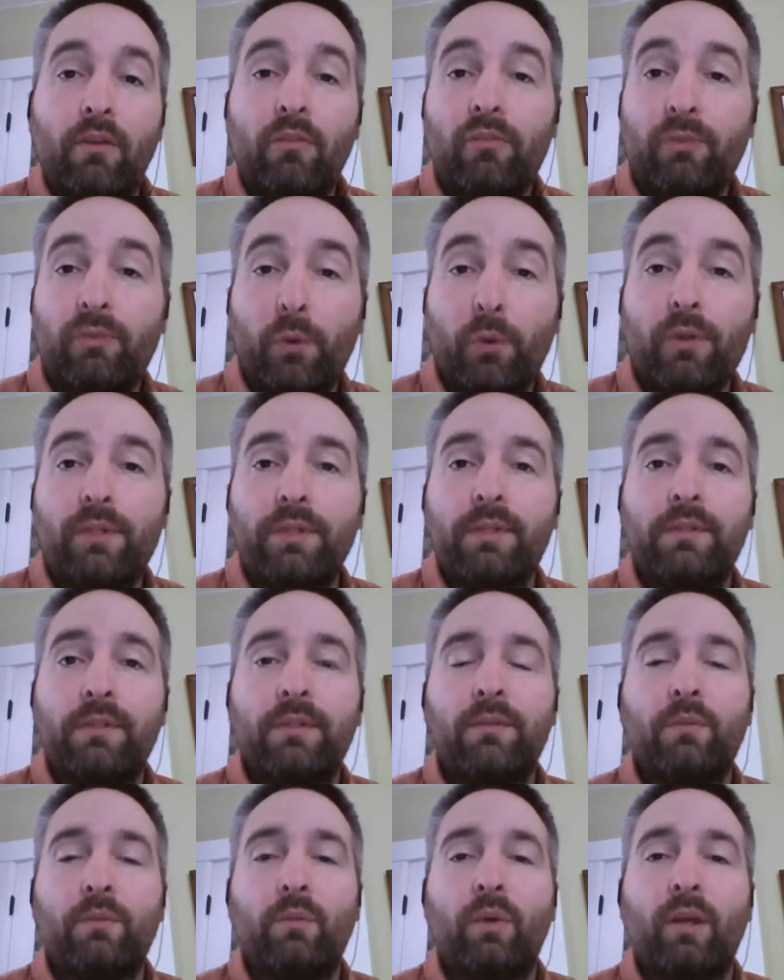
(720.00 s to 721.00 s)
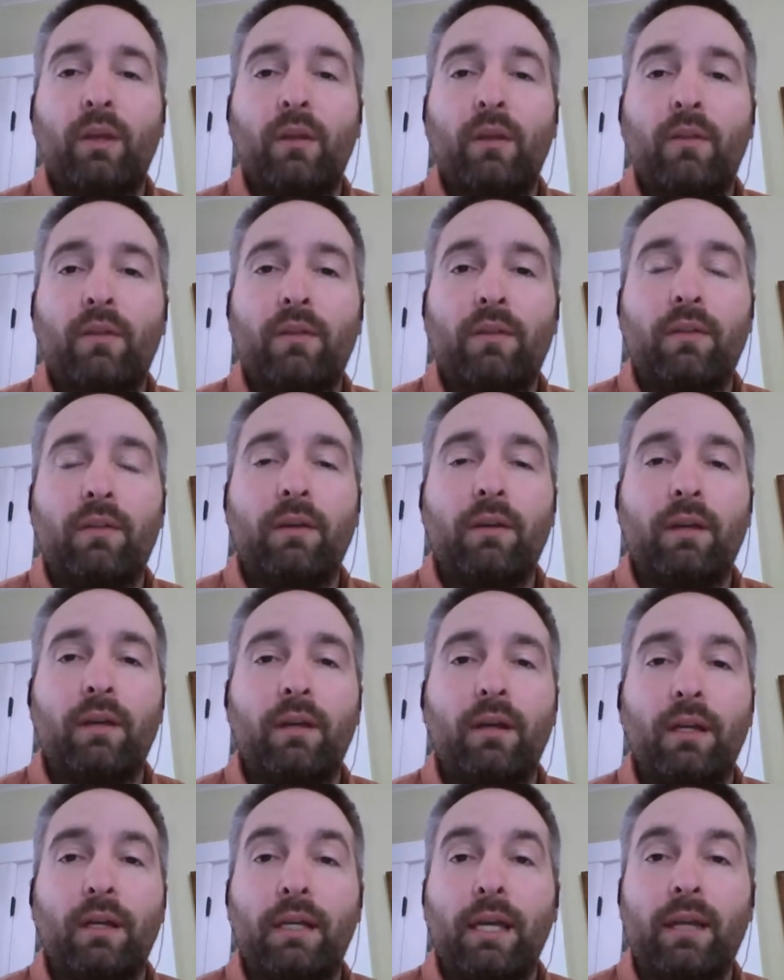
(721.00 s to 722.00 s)
forces with,
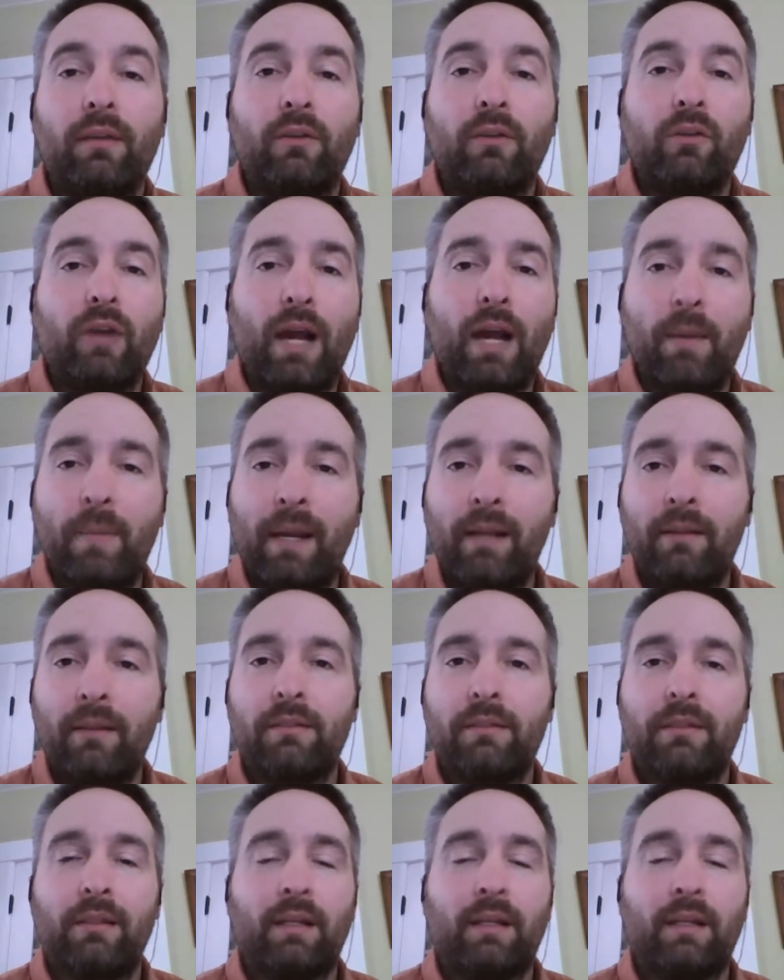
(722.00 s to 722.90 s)
again, crime analysts.